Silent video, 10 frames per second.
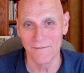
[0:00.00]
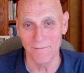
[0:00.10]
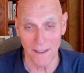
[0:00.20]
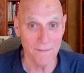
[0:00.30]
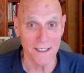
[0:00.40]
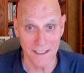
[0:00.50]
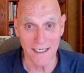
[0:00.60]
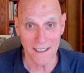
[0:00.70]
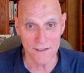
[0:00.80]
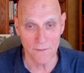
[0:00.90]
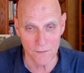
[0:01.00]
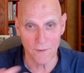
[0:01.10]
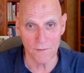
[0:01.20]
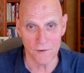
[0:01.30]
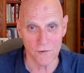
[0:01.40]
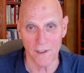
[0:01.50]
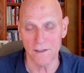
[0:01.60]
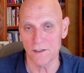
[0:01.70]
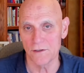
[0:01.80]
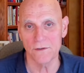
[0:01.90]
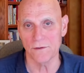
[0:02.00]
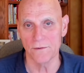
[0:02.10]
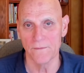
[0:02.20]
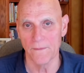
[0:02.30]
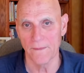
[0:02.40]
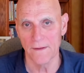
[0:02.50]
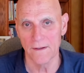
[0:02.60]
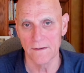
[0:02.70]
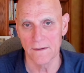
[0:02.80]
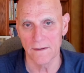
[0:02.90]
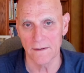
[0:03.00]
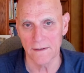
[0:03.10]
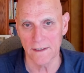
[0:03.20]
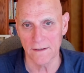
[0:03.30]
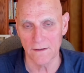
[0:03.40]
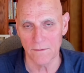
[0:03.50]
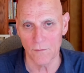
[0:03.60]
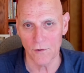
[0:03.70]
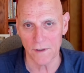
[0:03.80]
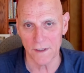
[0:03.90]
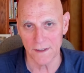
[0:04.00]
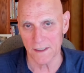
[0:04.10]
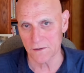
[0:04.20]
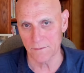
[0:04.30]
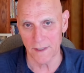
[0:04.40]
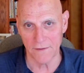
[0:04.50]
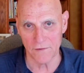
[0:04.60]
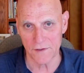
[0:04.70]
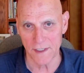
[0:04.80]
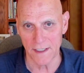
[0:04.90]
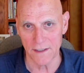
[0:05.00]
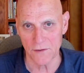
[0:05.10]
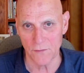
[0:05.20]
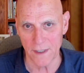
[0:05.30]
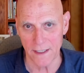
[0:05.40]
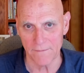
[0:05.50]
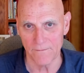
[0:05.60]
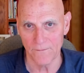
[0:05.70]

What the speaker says: maybe connects with what we're trying to do in the more contextual behavioral science wing.